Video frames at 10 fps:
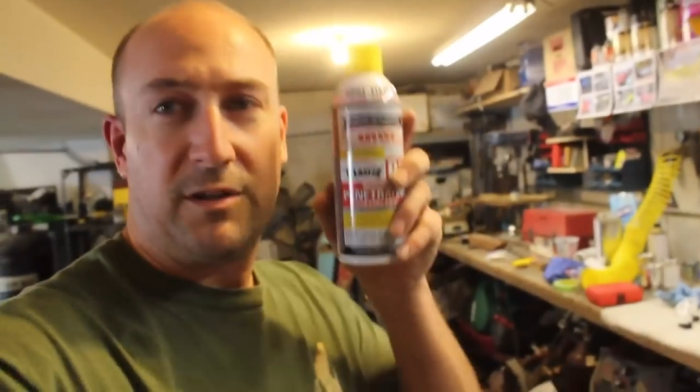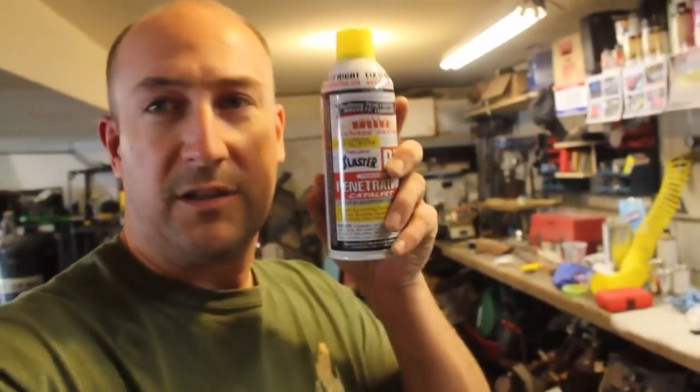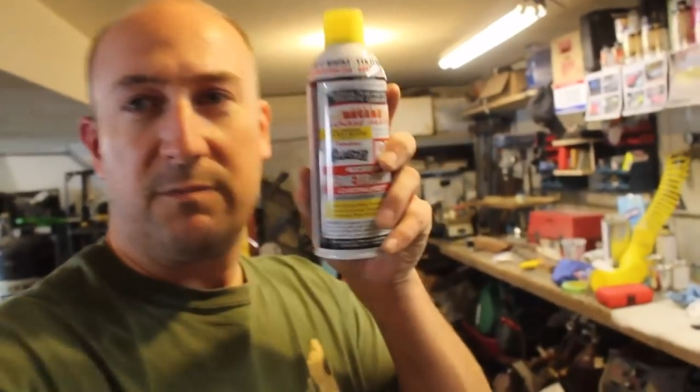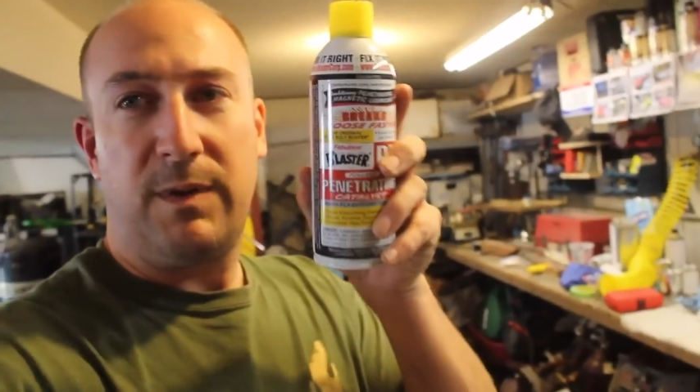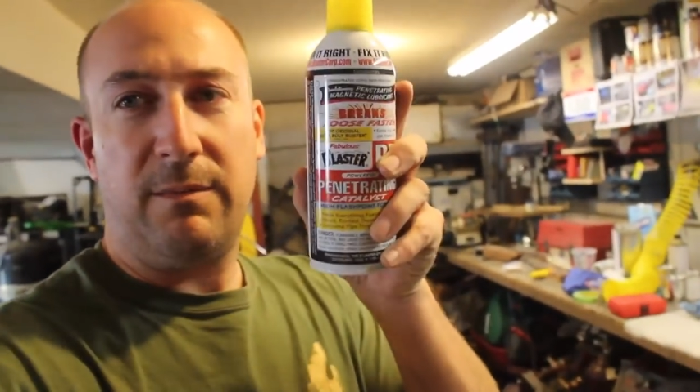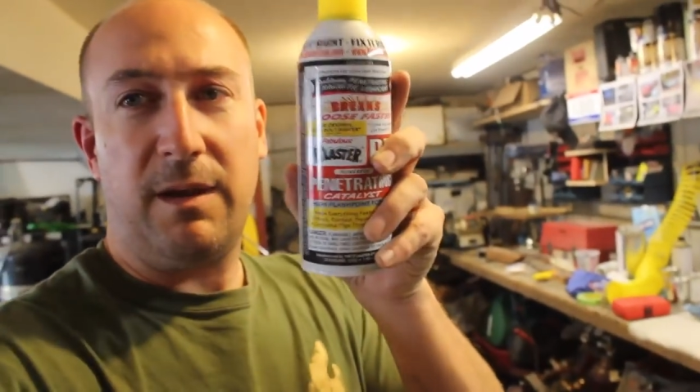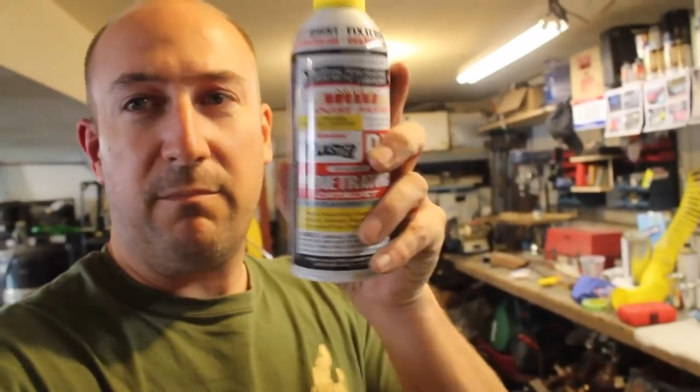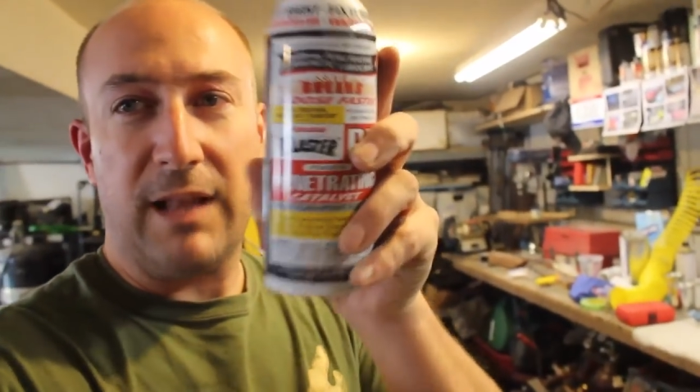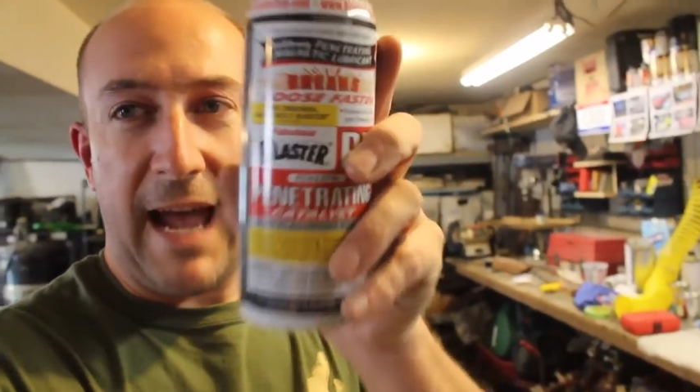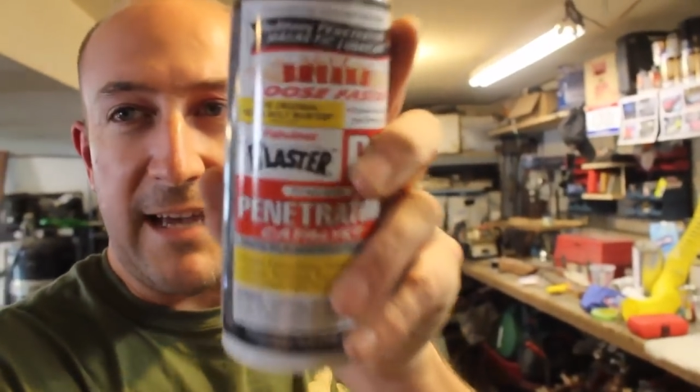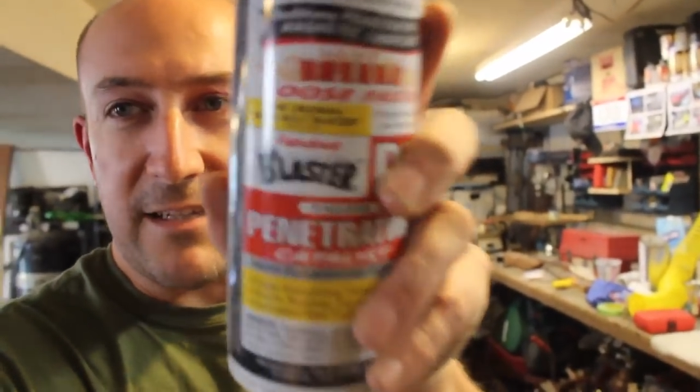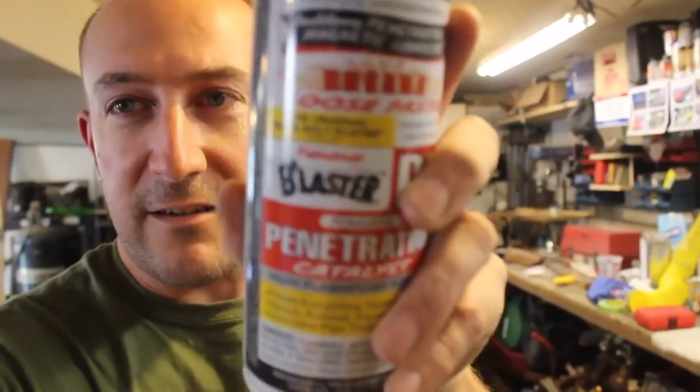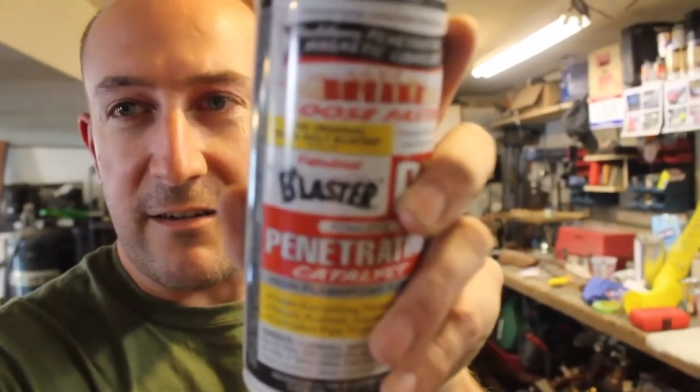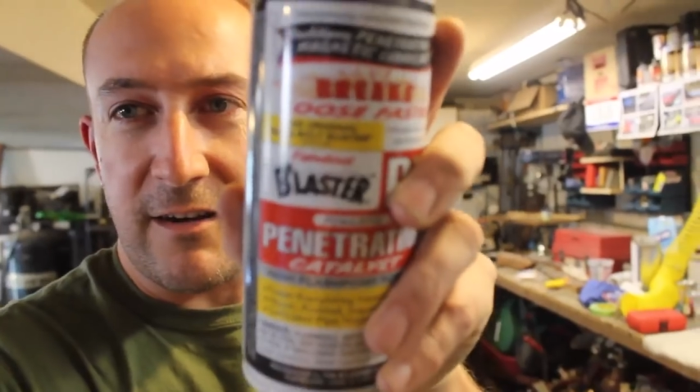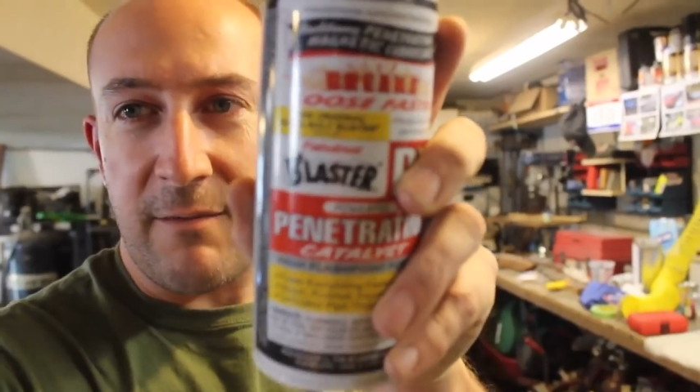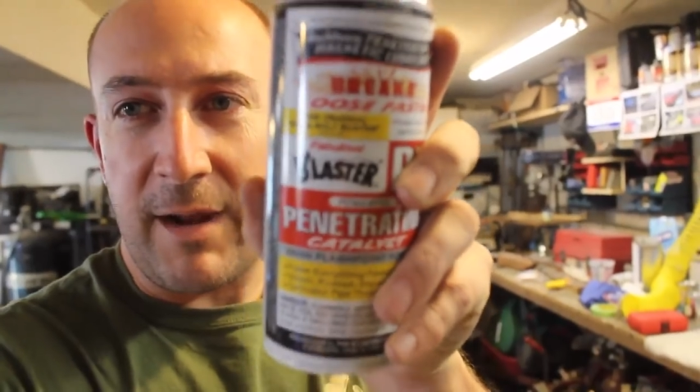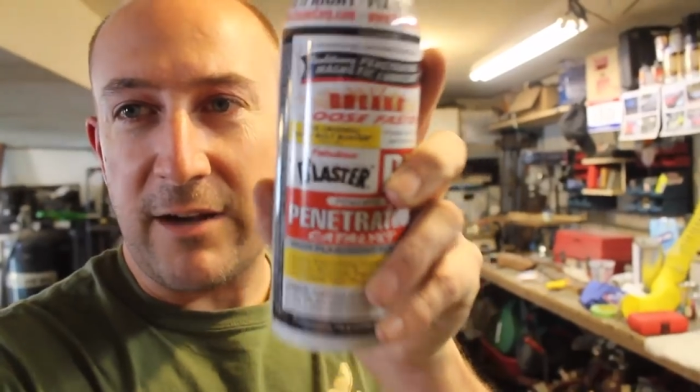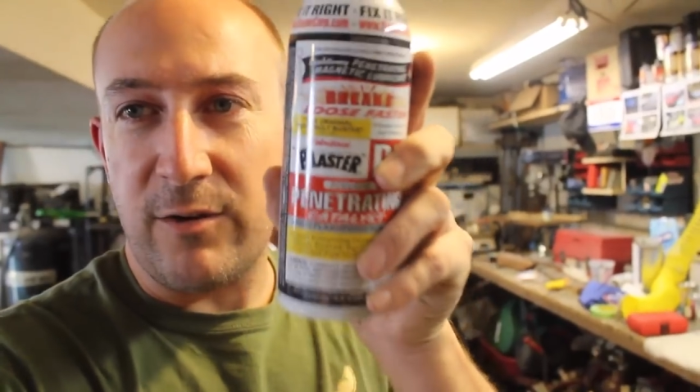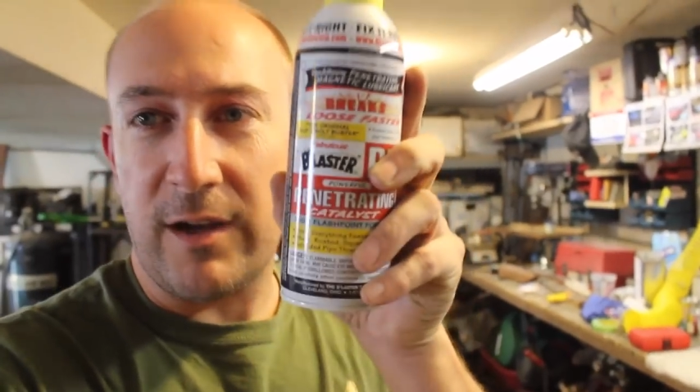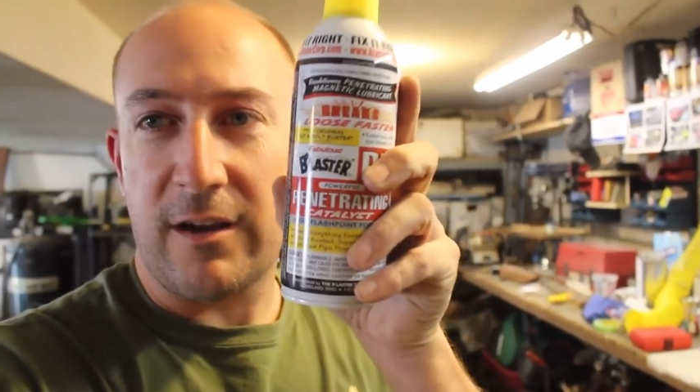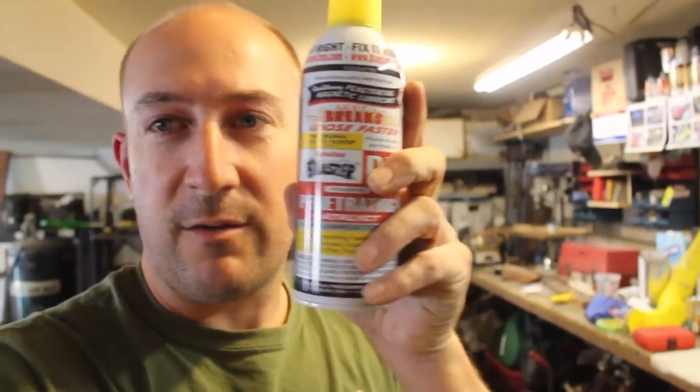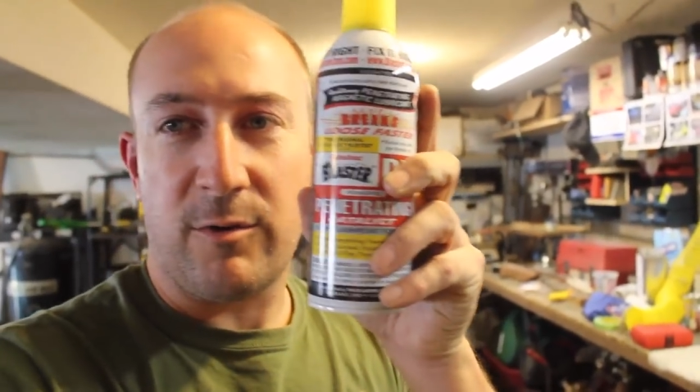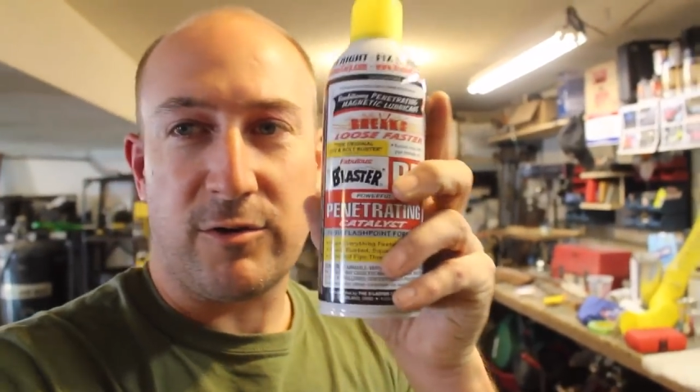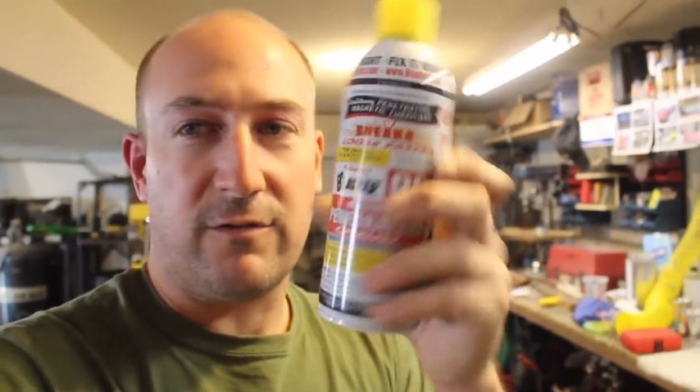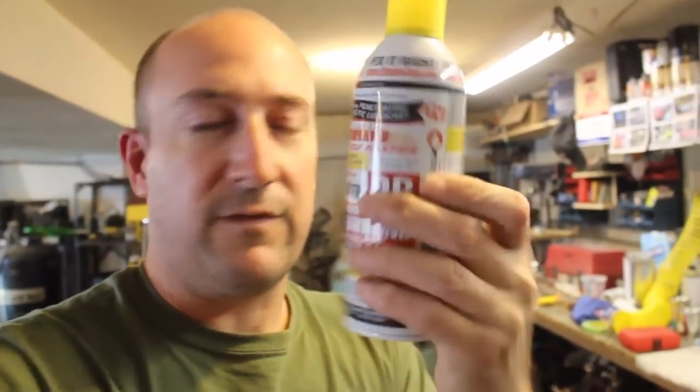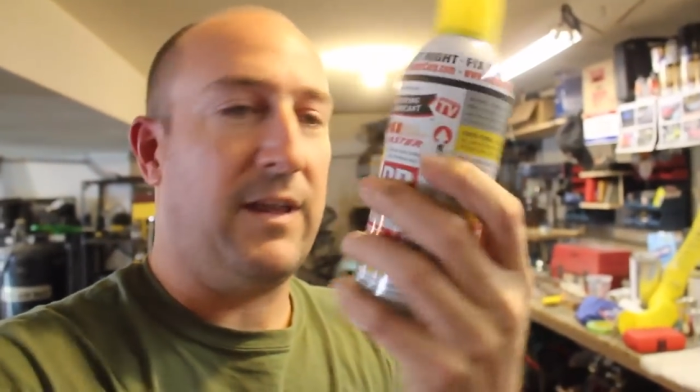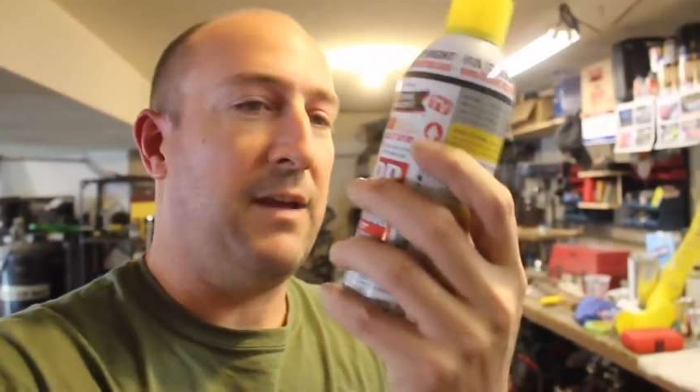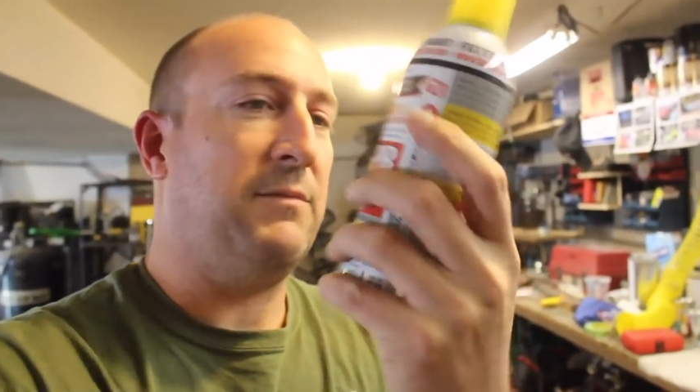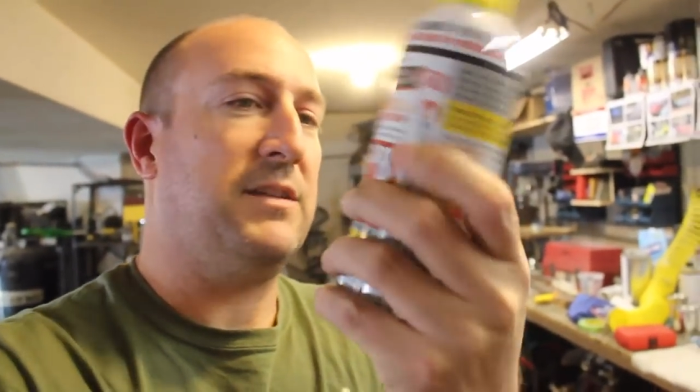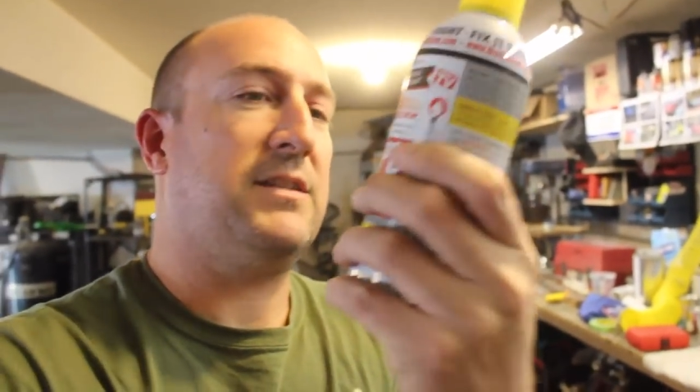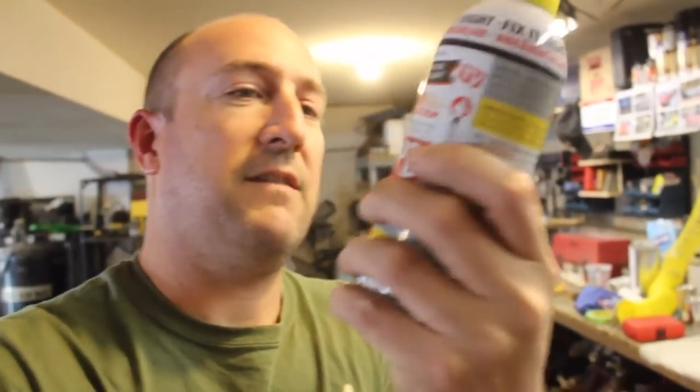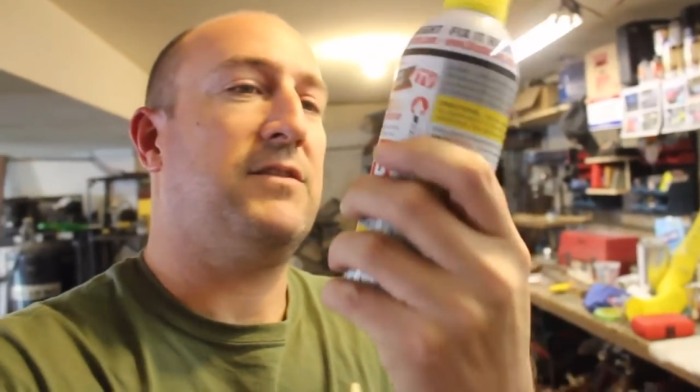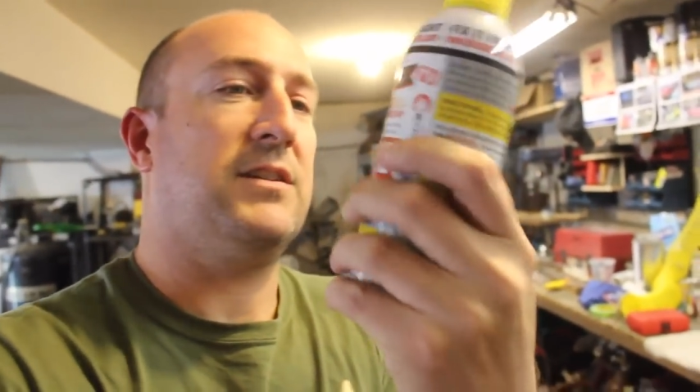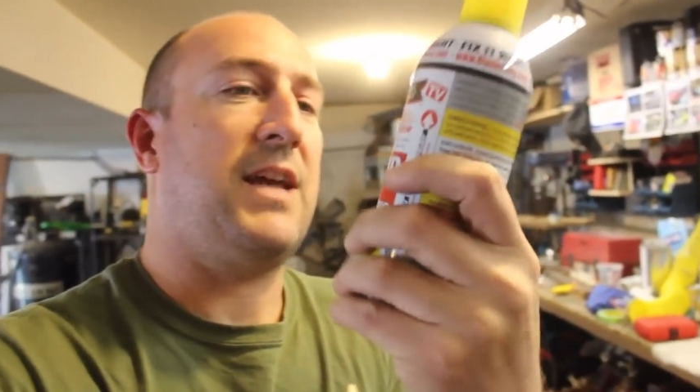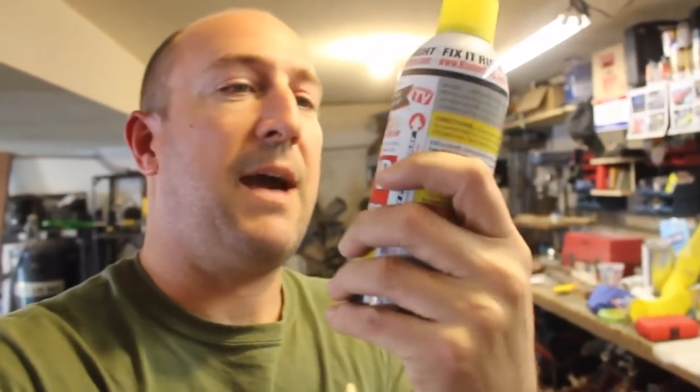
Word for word: which is PB Blaster. I'm not doing a commercial for them. This stuff just